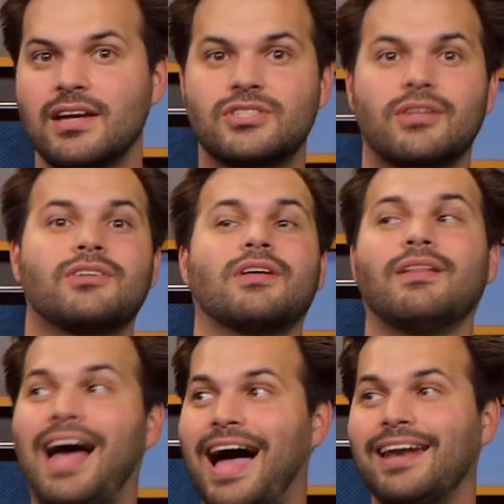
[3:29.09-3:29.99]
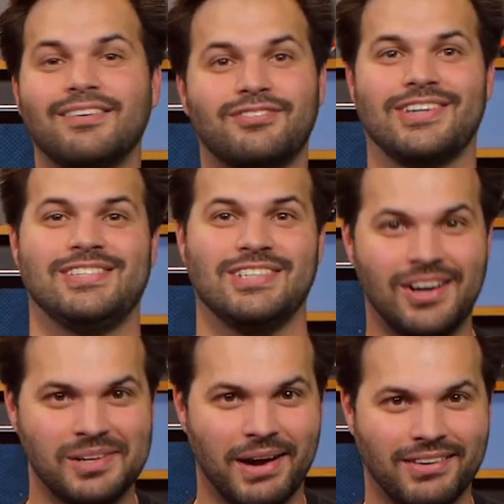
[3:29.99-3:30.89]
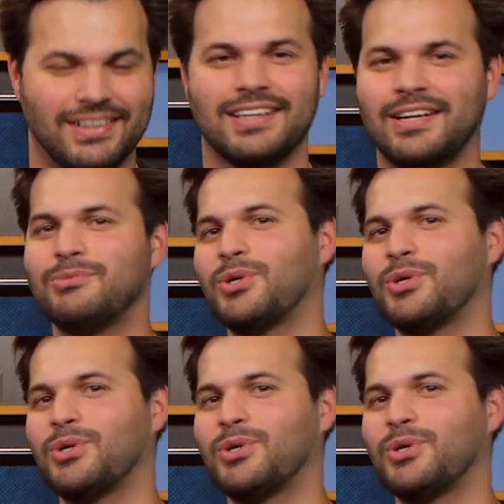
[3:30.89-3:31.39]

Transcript: so there's a lot for us to talk about. Come